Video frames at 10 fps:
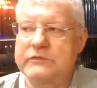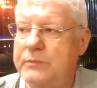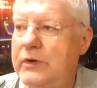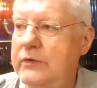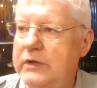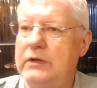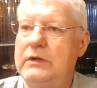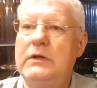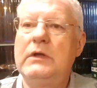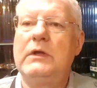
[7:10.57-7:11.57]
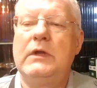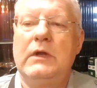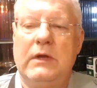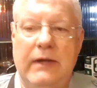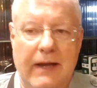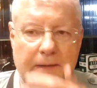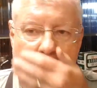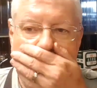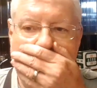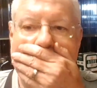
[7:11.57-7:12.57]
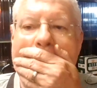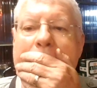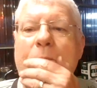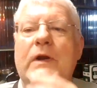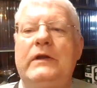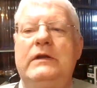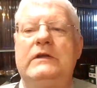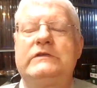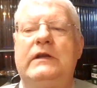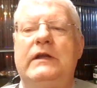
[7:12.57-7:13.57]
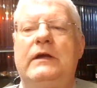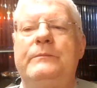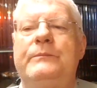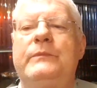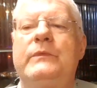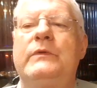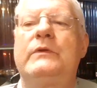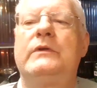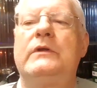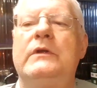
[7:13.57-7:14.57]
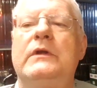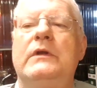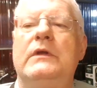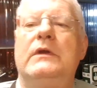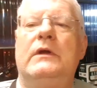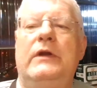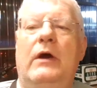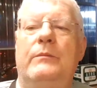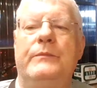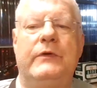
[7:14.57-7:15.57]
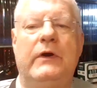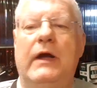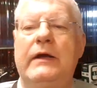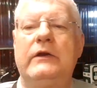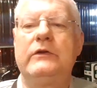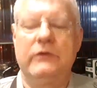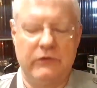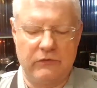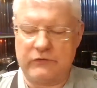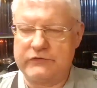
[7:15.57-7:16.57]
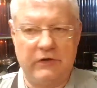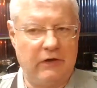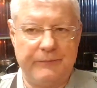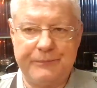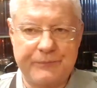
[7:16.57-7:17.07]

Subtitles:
It's broken. Now, what I did, I sat down. No, they're not going to do the noodles. No.